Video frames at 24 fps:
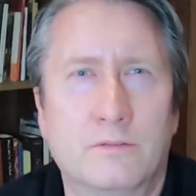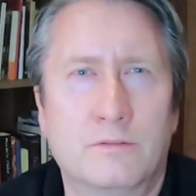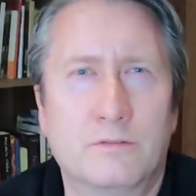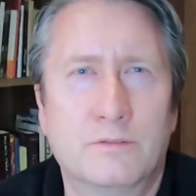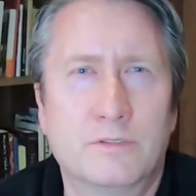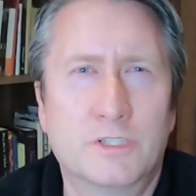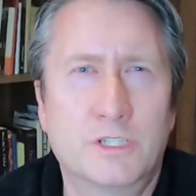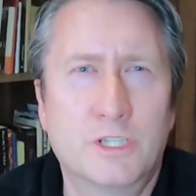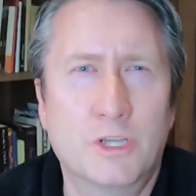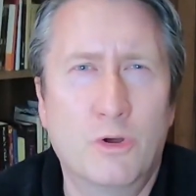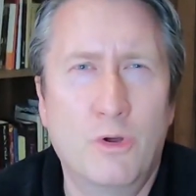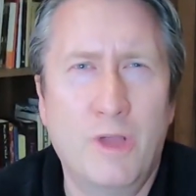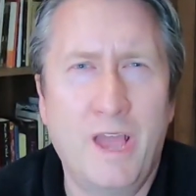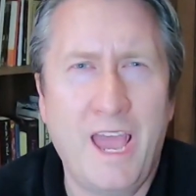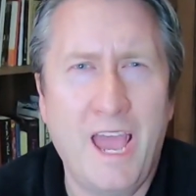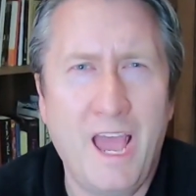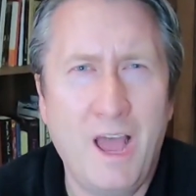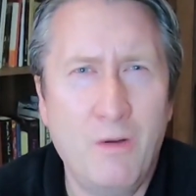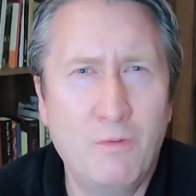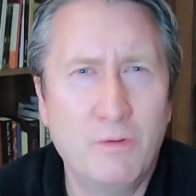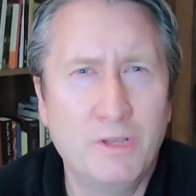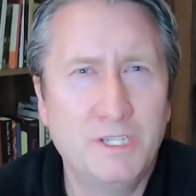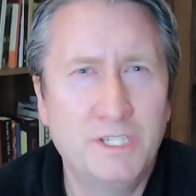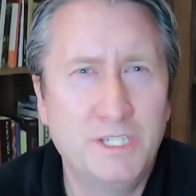So
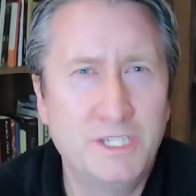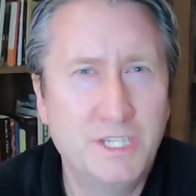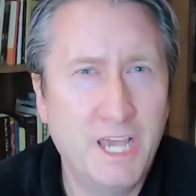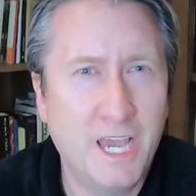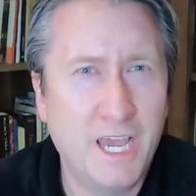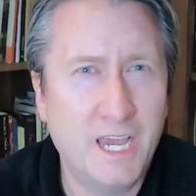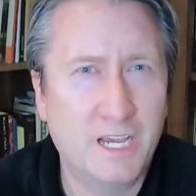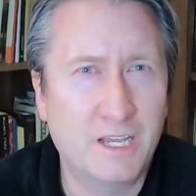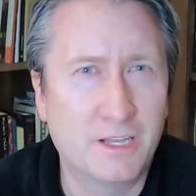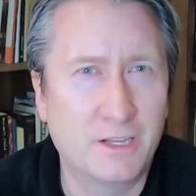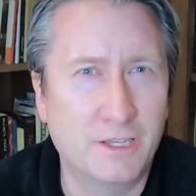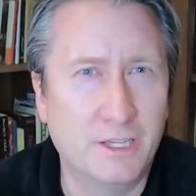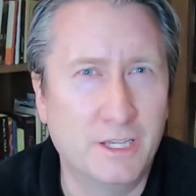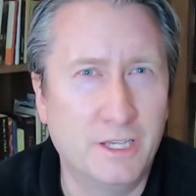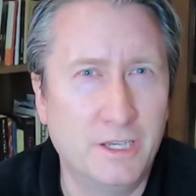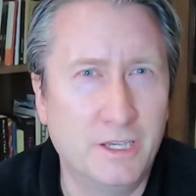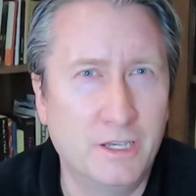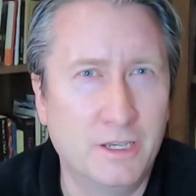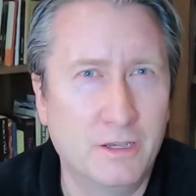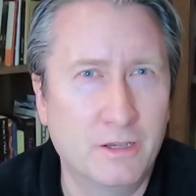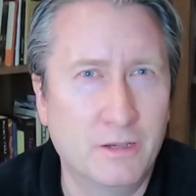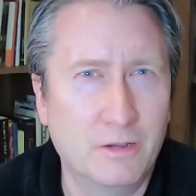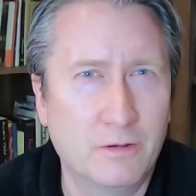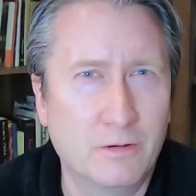how exactly
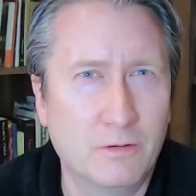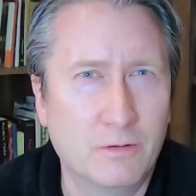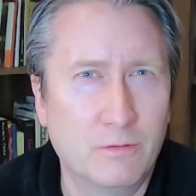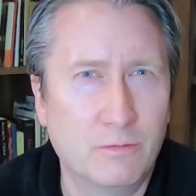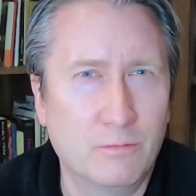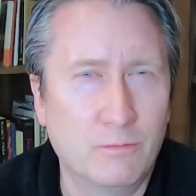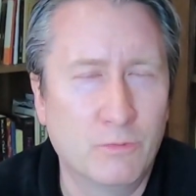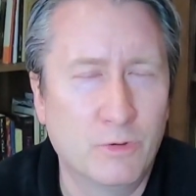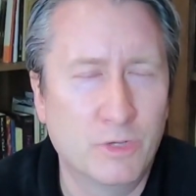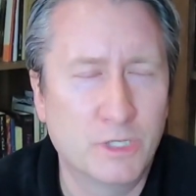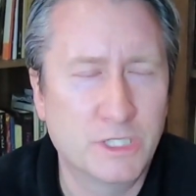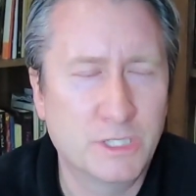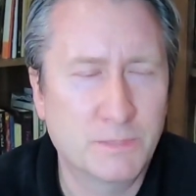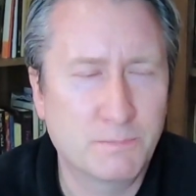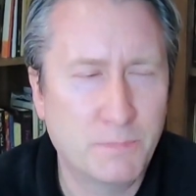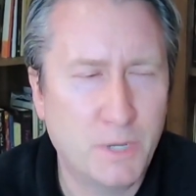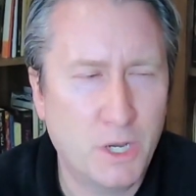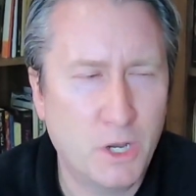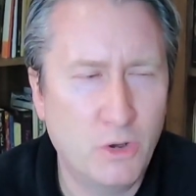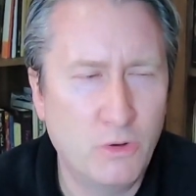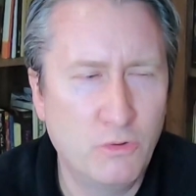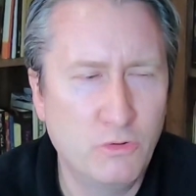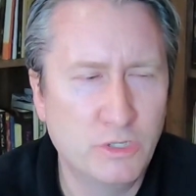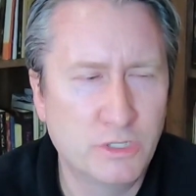was
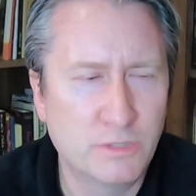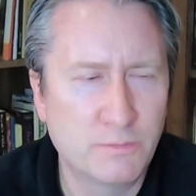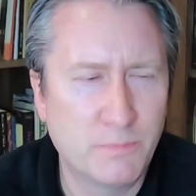Poe's